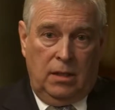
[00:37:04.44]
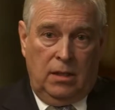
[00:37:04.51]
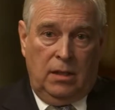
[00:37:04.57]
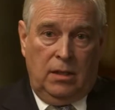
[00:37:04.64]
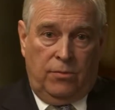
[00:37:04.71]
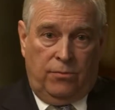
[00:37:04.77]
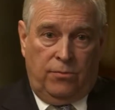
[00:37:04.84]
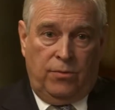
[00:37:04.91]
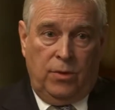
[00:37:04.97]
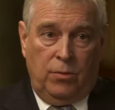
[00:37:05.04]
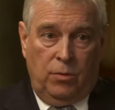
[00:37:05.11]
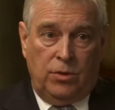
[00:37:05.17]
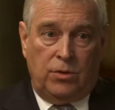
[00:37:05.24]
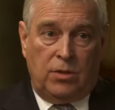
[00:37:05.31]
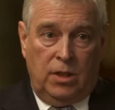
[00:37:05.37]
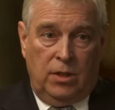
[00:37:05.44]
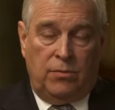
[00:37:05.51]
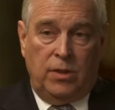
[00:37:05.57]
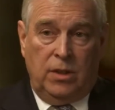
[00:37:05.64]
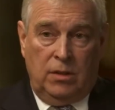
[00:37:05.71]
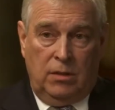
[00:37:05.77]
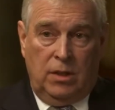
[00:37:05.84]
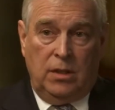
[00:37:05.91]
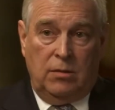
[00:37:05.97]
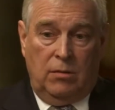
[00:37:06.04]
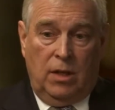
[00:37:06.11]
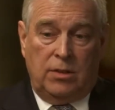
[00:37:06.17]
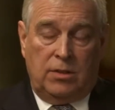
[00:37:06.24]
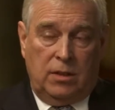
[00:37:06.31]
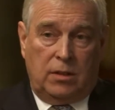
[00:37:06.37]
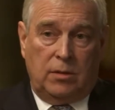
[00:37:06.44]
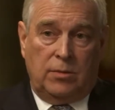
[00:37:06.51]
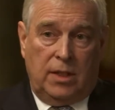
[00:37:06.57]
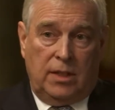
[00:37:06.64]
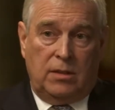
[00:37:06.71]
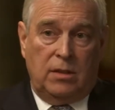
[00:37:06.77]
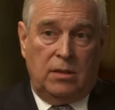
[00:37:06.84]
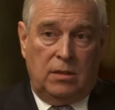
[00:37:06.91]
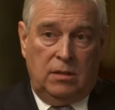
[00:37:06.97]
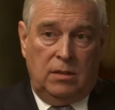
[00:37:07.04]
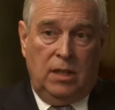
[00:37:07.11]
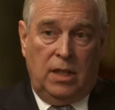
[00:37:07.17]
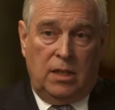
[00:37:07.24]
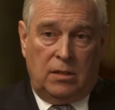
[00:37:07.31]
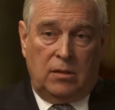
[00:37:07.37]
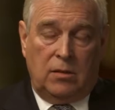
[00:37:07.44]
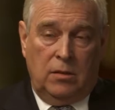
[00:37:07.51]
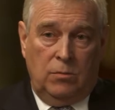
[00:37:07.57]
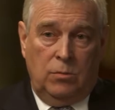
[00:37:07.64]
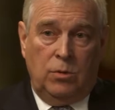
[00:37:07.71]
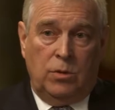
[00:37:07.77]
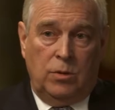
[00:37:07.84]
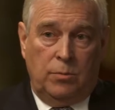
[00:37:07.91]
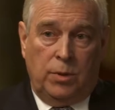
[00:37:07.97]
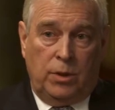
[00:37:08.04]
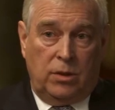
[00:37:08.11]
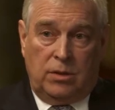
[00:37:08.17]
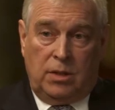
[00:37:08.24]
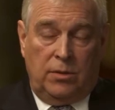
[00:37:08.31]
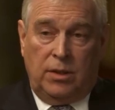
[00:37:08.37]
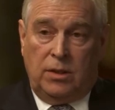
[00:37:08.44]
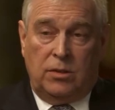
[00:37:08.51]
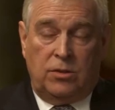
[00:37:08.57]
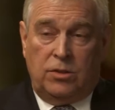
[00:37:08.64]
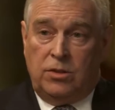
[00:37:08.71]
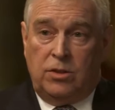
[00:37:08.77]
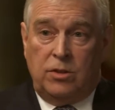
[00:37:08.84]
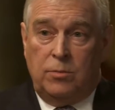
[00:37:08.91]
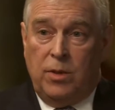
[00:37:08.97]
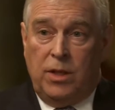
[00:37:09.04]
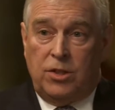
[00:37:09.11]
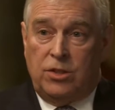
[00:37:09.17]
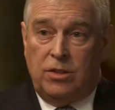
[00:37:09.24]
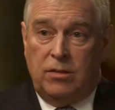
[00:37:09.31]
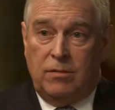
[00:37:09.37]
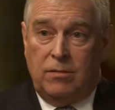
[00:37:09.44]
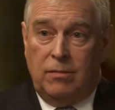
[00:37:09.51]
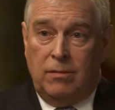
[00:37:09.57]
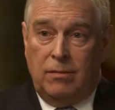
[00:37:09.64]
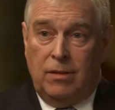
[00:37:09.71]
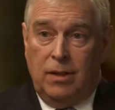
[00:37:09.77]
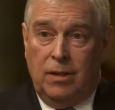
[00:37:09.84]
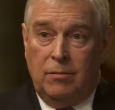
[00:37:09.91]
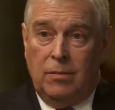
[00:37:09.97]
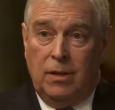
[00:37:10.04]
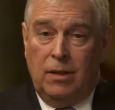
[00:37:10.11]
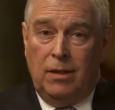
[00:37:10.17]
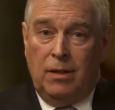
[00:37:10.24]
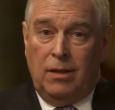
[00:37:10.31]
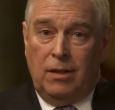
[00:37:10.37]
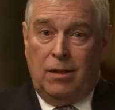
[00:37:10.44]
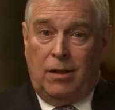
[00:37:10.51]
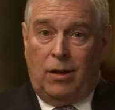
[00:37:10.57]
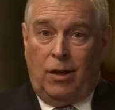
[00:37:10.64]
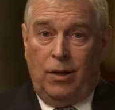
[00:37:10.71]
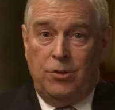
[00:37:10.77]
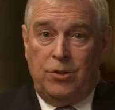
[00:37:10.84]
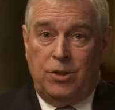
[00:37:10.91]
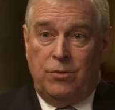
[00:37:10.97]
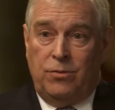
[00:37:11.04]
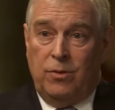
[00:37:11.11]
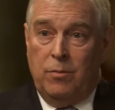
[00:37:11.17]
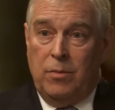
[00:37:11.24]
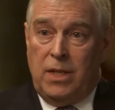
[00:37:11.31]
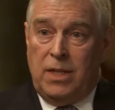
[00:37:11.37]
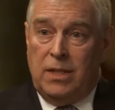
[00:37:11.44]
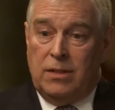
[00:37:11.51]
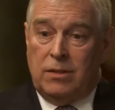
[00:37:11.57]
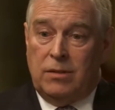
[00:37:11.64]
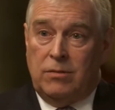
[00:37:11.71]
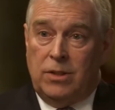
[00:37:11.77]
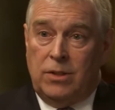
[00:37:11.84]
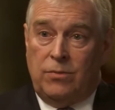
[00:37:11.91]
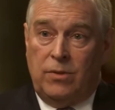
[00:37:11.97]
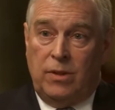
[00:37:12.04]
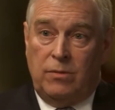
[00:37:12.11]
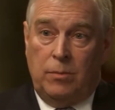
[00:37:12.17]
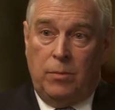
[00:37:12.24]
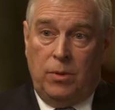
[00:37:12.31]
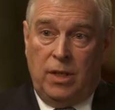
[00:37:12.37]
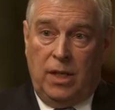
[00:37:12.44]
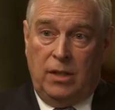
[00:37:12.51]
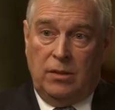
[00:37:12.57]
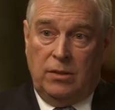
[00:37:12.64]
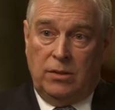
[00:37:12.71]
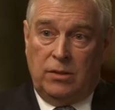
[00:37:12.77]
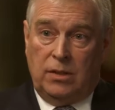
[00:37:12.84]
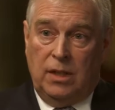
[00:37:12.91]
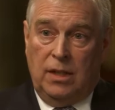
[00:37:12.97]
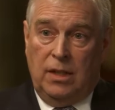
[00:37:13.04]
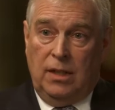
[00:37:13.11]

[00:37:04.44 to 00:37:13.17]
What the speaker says: If in the right circumstances, yes, I would, because I think there's just as much closure for me as there is for everybody else.